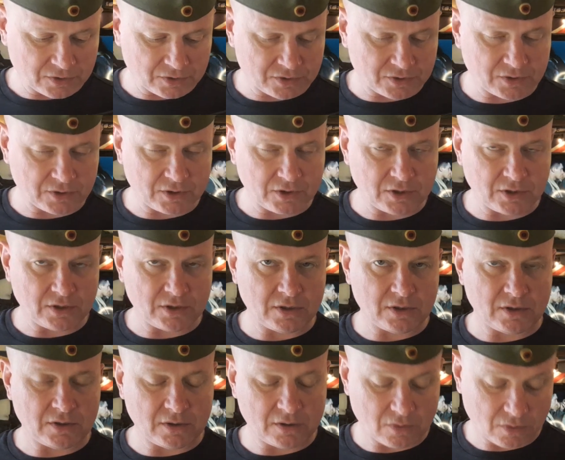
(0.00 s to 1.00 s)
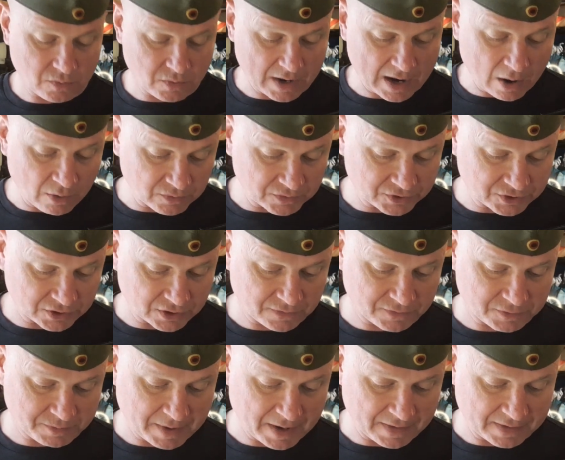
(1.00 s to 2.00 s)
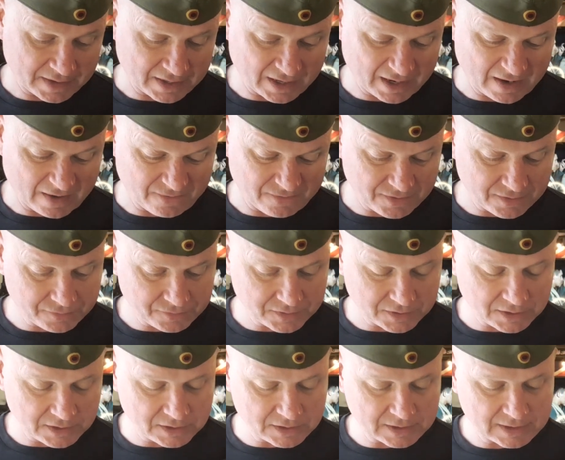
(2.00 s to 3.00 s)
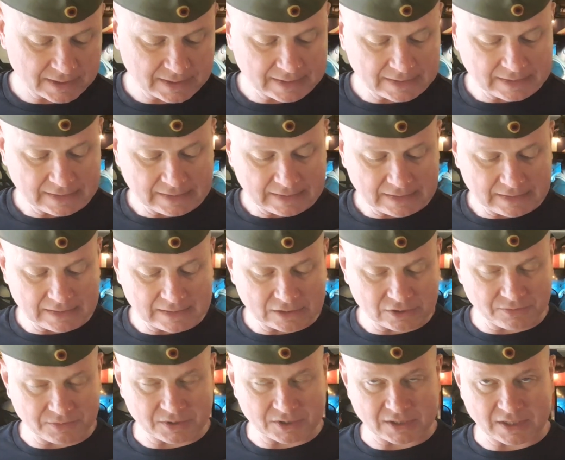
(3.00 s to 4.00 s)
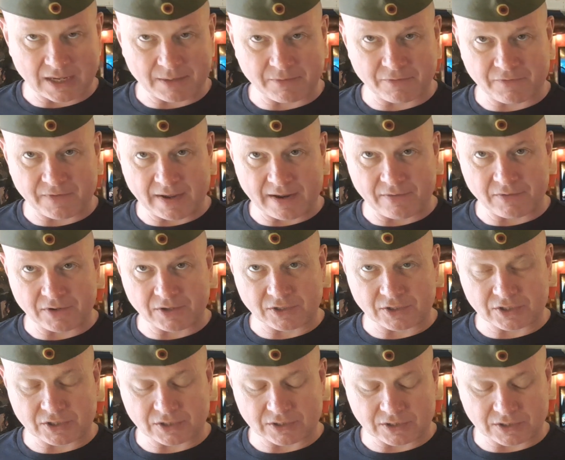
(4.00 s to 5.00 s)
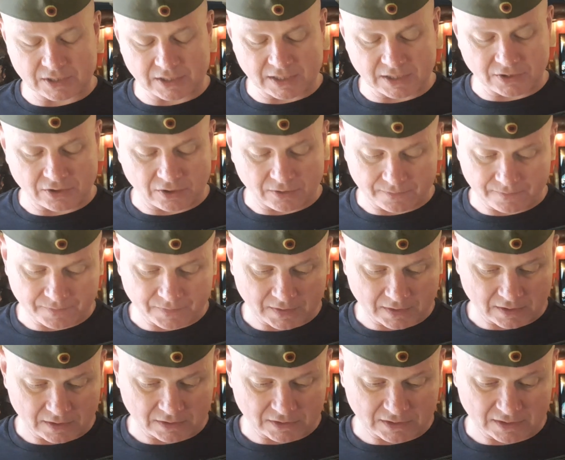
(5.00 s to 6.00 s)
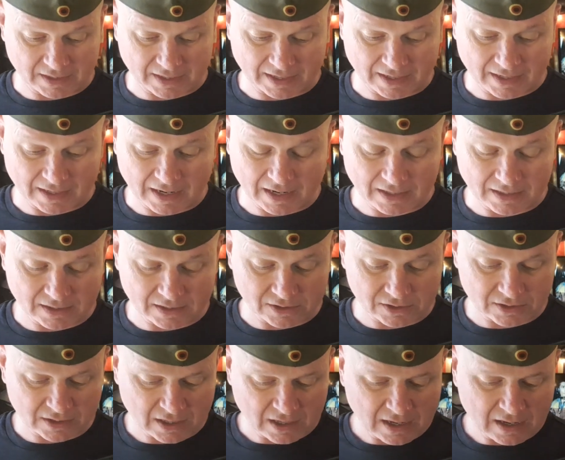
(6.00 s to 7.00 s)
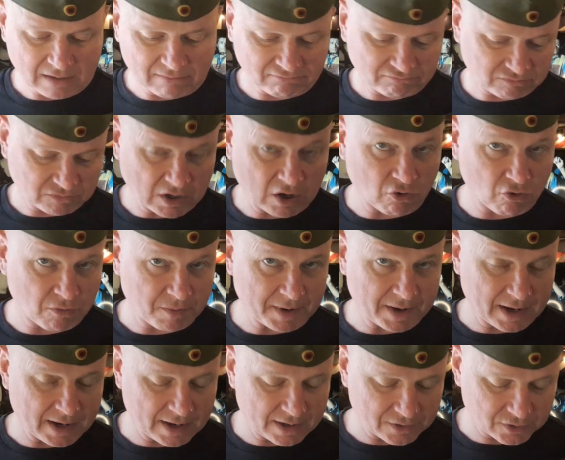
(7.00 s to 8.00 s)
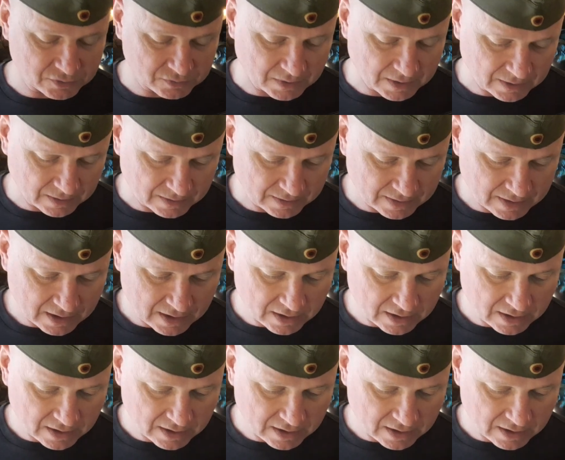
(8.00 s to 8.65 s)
They were out of service by the 1950s. Some of the sniper variants stayed on until the 1980s. Home guard as well.